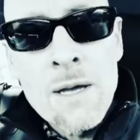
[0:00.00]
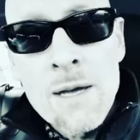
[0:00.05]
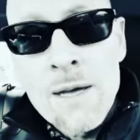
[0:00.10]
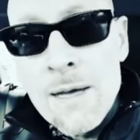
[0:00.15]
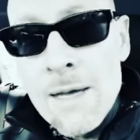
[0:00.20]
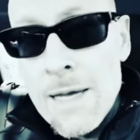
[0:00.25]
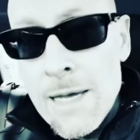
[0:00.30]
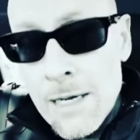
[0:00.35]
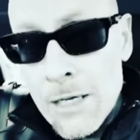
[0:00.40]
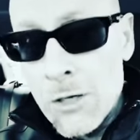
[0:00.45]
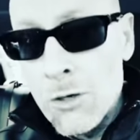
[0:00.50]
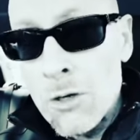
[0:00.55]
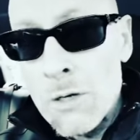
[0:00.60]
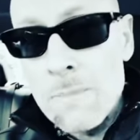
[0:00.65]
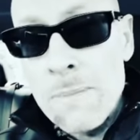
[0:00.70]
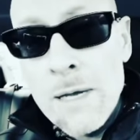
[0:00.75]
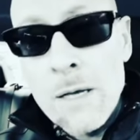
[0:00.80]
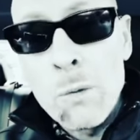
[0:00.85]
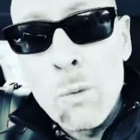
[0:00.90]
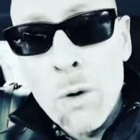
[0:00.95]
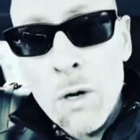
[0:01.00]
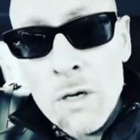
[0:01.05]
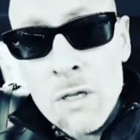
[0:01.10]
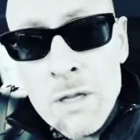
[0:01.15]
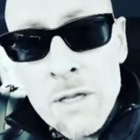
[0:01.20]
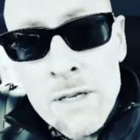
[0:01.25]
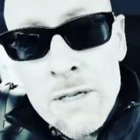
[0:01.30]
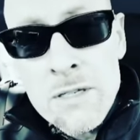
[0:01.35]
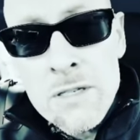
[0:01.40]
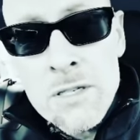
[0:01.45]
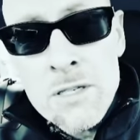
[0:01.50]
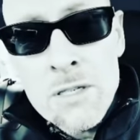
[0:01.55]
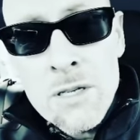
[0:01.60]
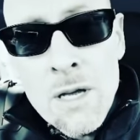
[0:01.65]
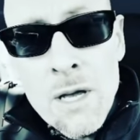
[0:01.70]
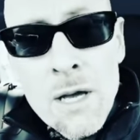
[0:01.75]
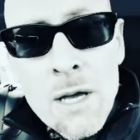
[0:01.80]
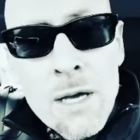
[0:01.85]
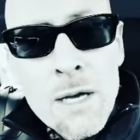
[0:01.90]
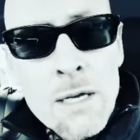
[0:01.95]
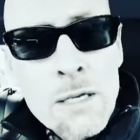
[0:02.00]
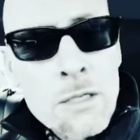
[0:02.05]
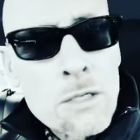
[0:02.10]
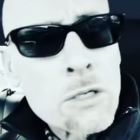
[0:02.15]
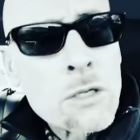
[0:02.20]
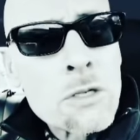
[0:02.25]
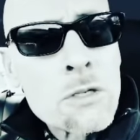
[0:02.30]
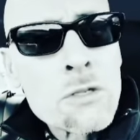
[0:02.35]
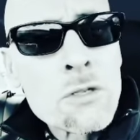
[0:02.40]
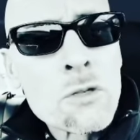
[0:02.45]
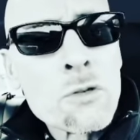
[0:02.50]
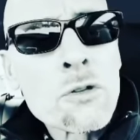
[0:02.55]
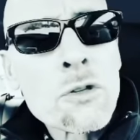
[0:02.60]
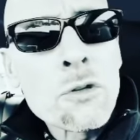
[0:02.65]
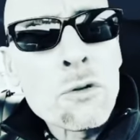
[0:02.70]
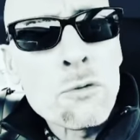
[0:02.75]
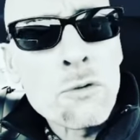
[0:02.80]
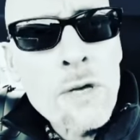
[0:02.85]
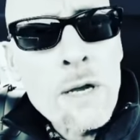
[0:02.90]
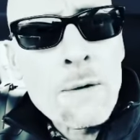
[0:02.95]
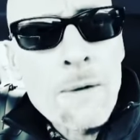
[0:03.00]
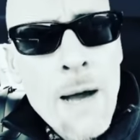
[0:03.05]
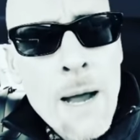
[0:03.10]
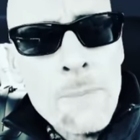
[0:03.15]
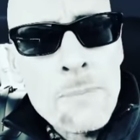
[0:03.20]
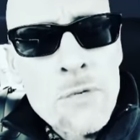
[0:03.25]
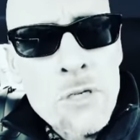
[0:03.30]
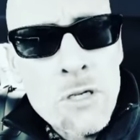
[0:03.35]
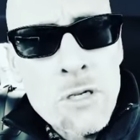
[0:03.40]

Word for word: it could be worthless you could do three reps.